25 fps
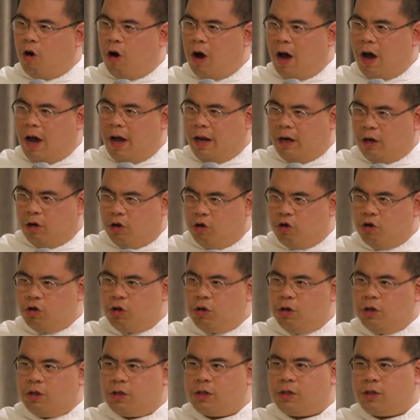and
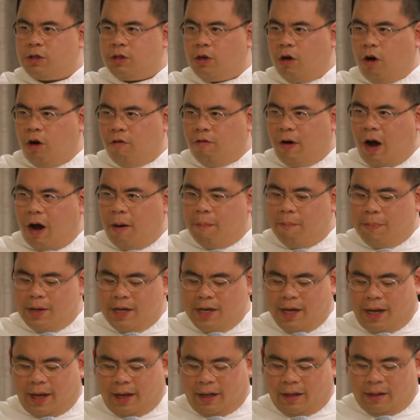goodness of our
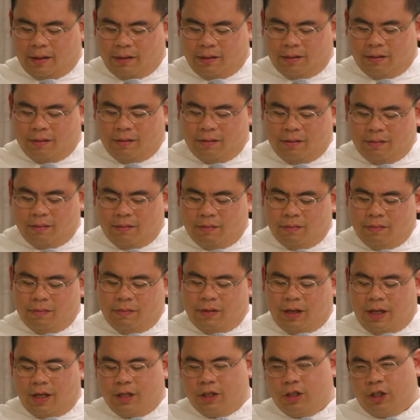being
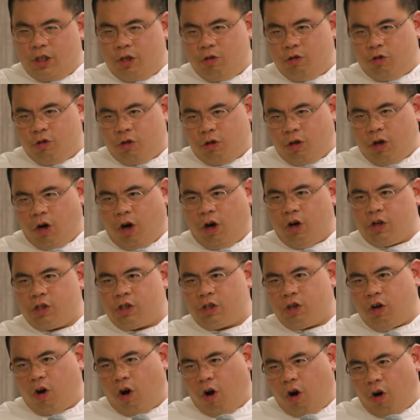is due to
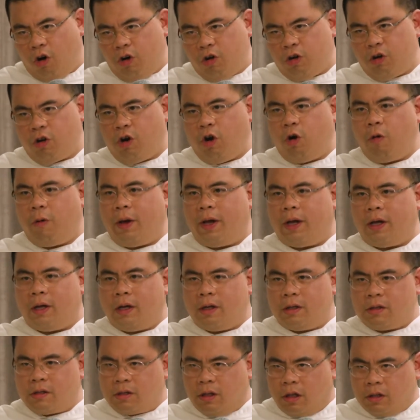God's ongoing,
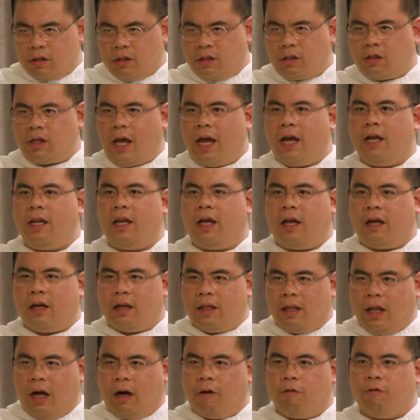
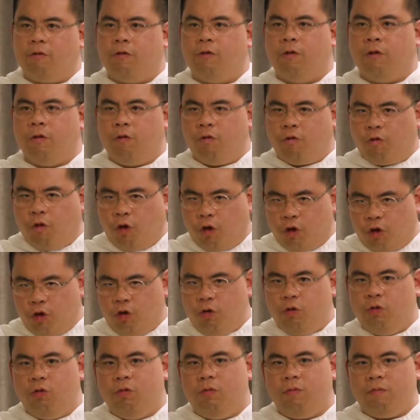sustaining love for
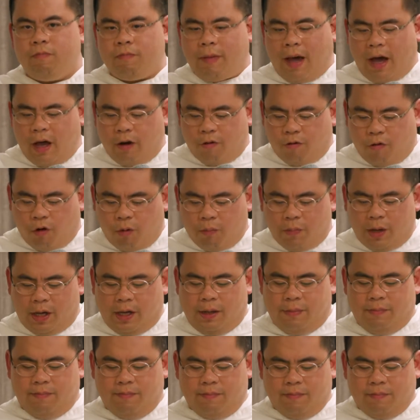you and for me.
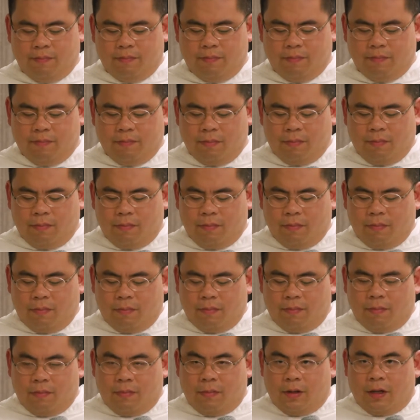
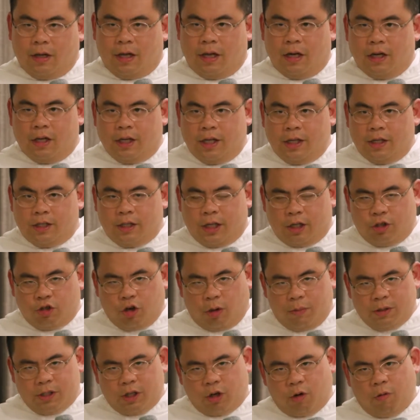Indeed, St.
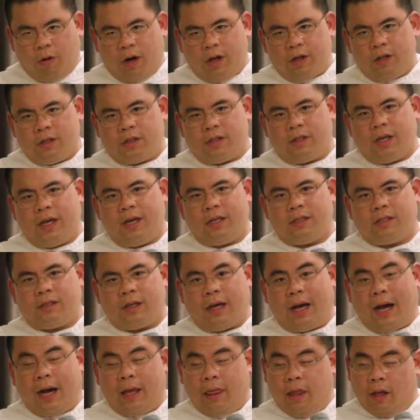Thomas Aquinas says,
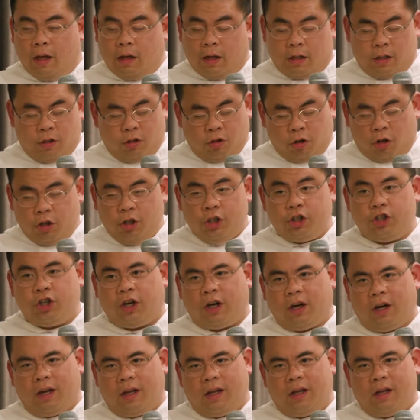I think
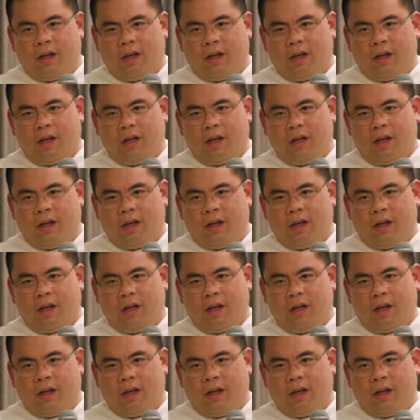astonishingly,